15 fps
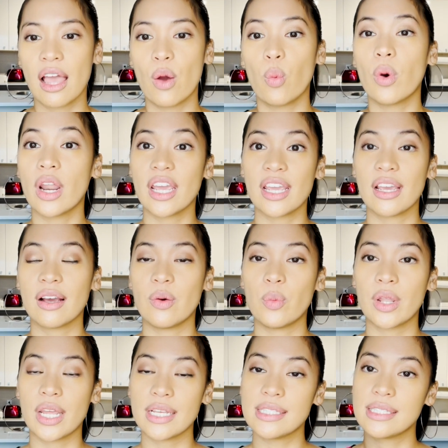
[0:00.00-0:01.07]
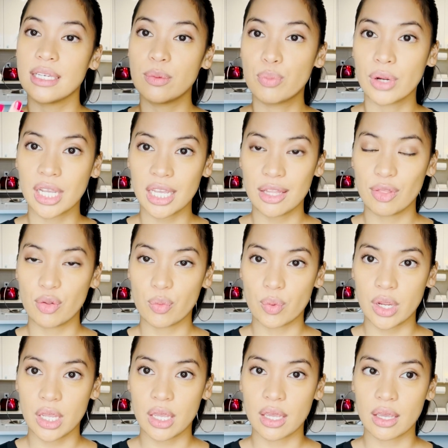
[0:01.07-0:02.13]
When I did bring in the
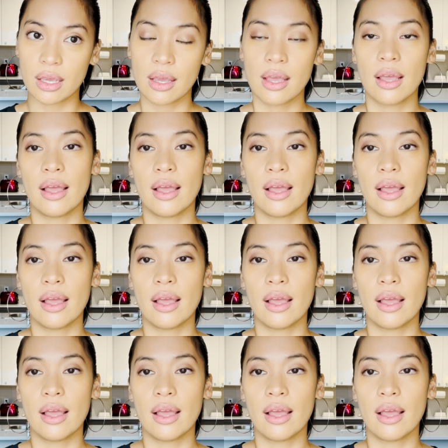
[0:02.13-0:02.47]
ring,